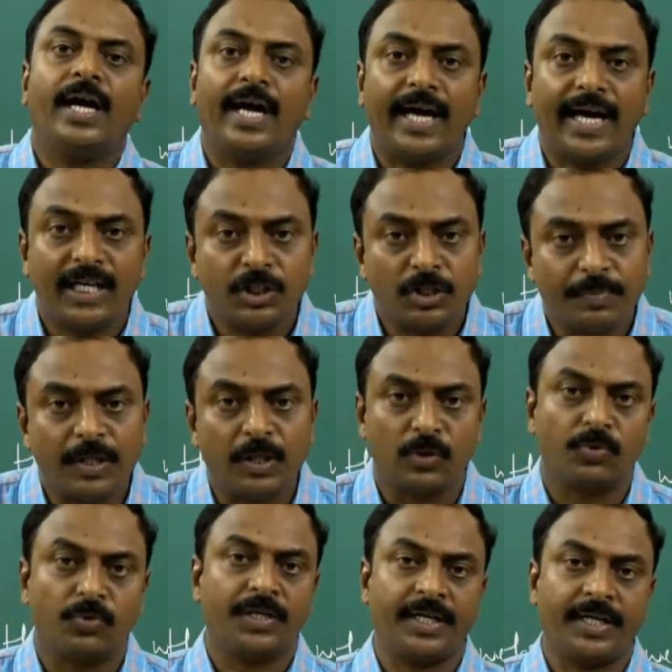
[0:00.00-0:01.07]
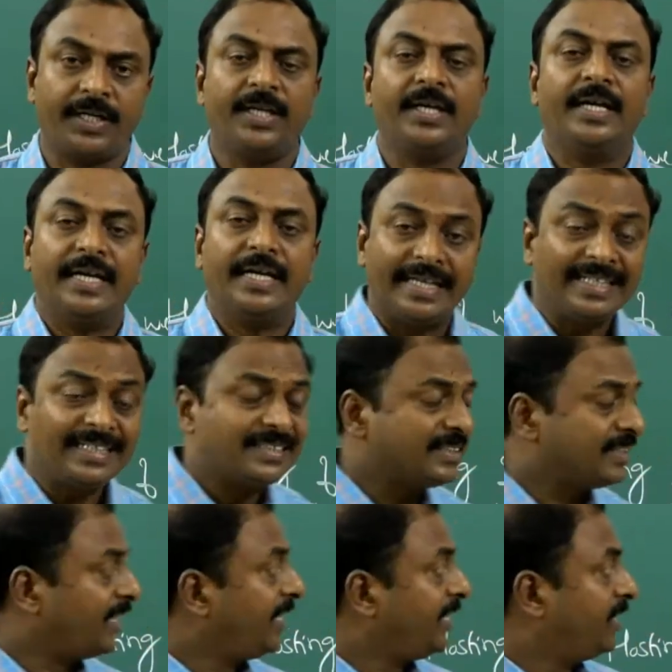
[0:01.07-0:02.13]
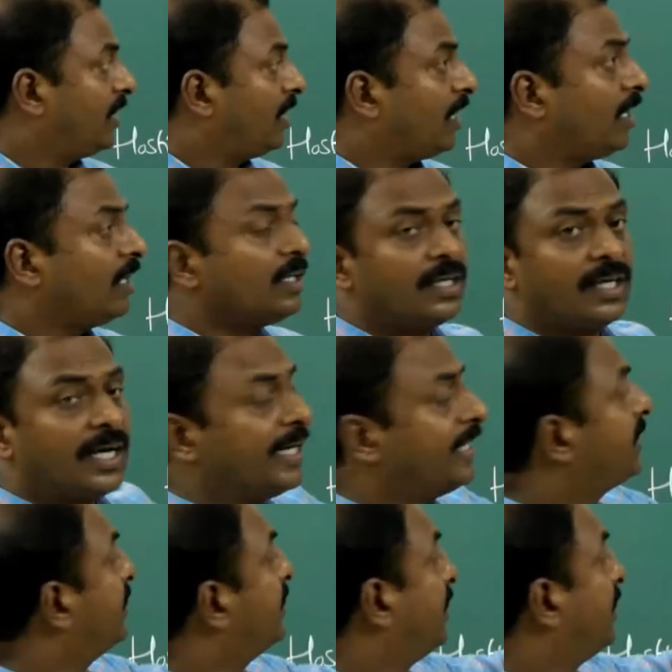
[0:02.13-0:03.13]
has to be loaded inside or at